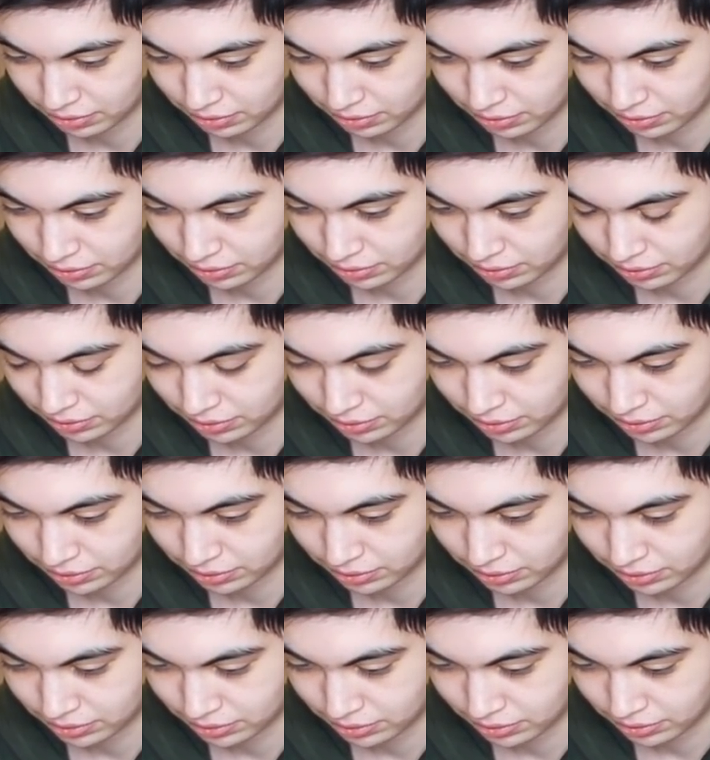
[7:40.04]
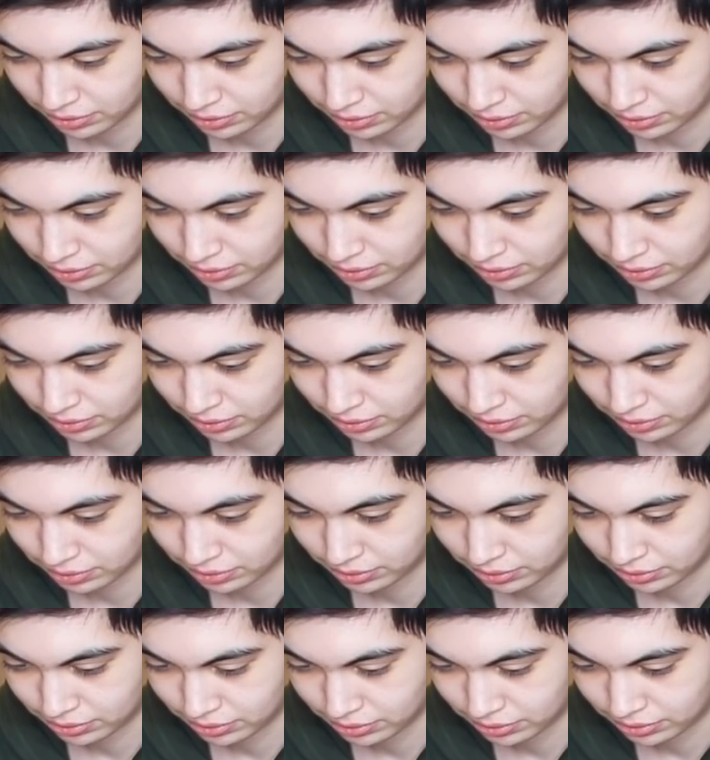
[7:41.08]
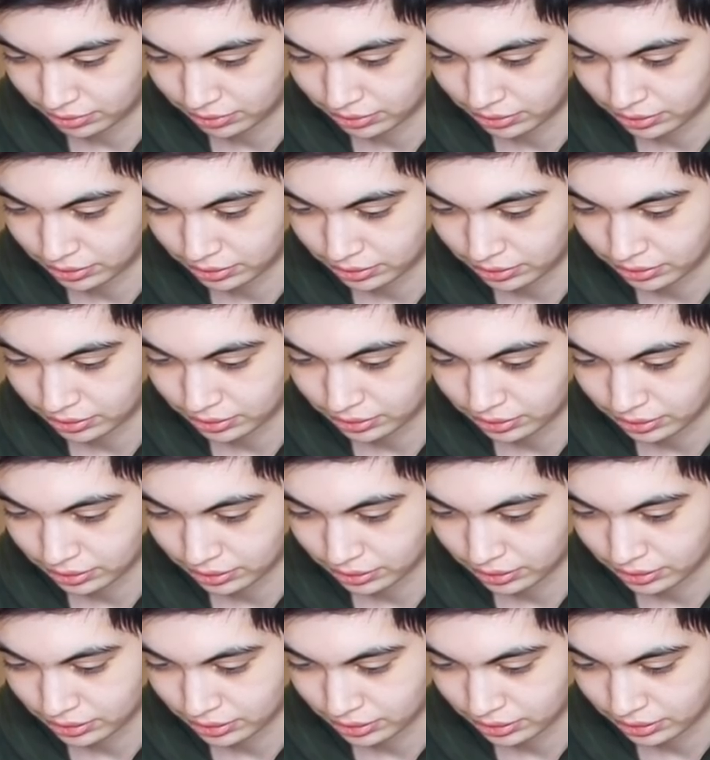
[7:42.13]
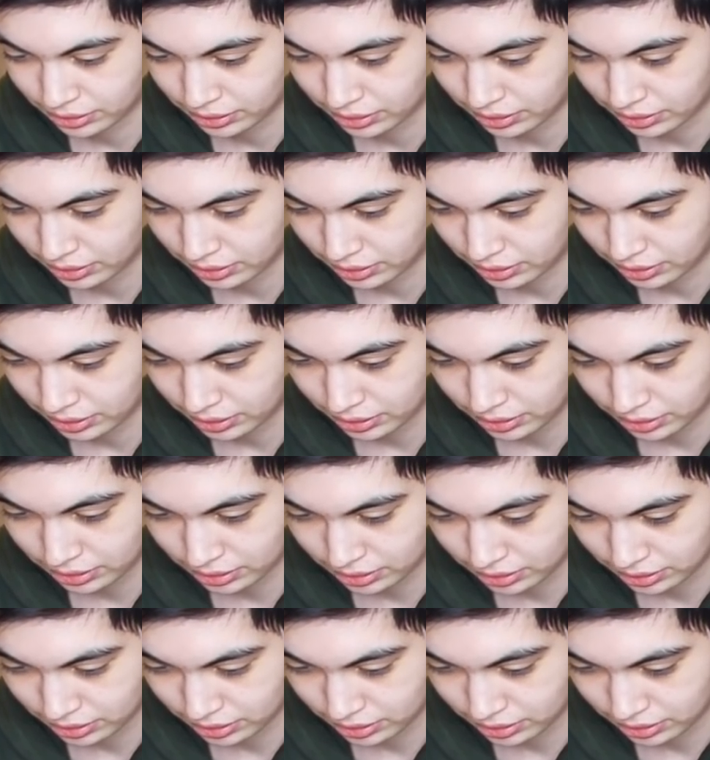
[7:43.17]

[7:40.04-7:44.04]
No words are spoken by the person on screen.